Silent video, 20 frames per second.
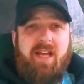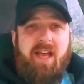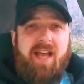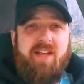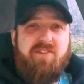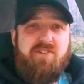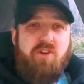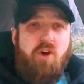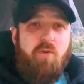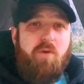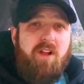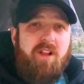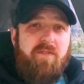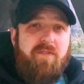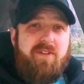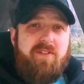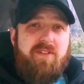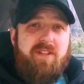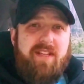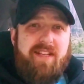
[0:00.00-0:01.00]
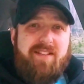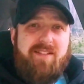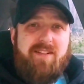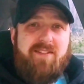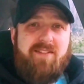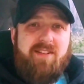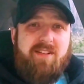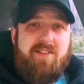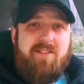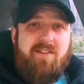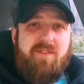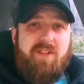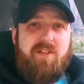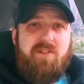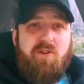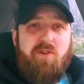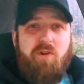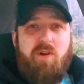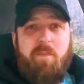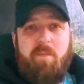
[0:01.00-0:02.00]
has no relevance to the existence of the
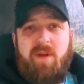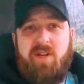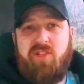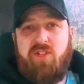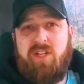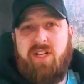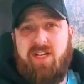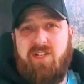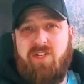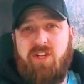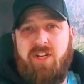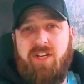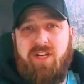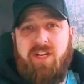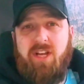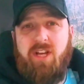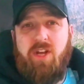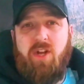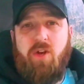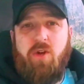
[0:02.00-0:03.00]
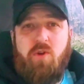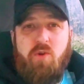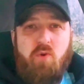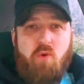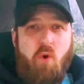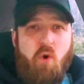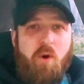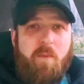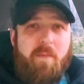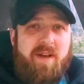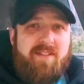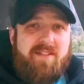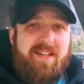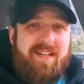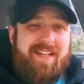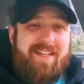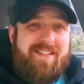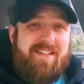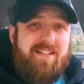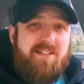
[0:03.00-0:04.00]
internal combustion engine, nor must
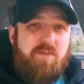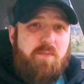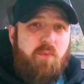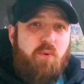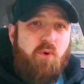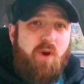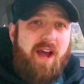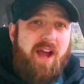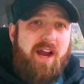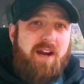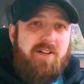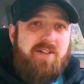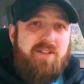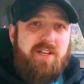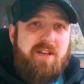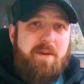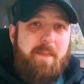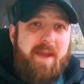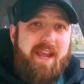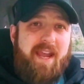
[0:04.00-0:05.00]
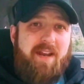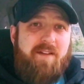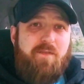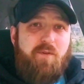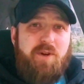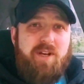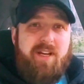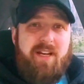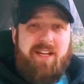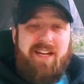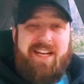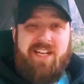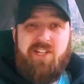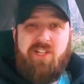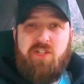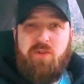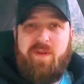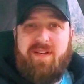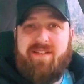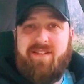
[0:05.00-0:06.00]
it exist prior to the demand for an
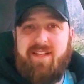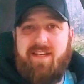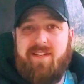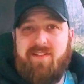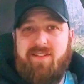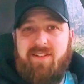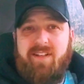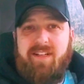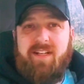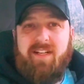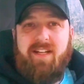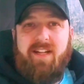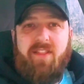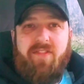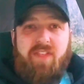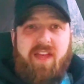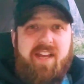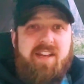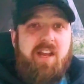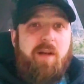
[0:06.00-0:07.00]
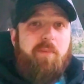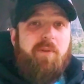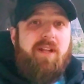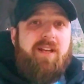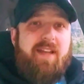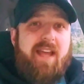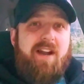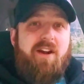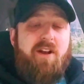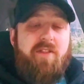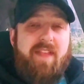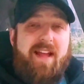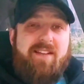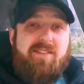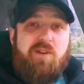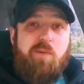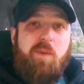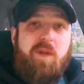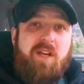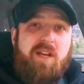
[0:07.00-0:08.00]
engine to exist, then doubling down on
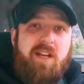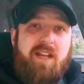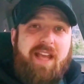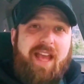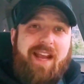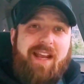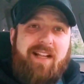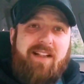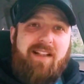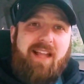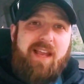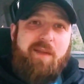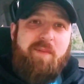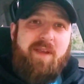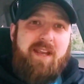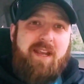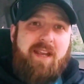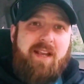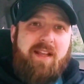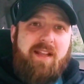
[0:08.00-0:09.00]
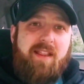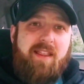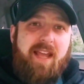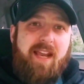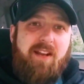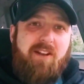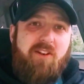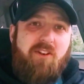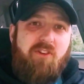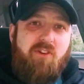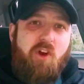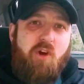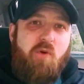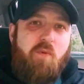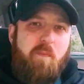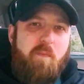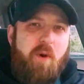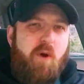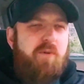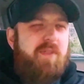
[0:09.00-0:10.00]
that stupidity and claiming they
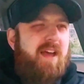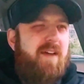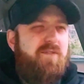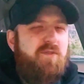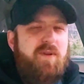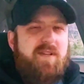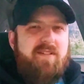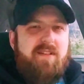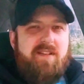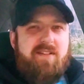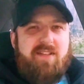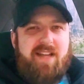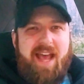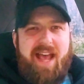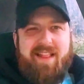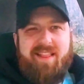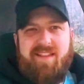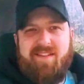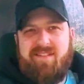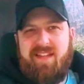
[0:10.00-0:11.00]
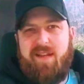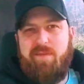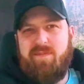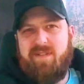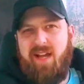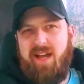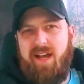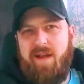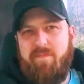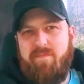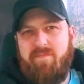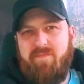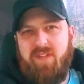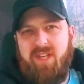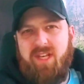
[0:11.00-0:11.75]
don't both have to exist at the same time.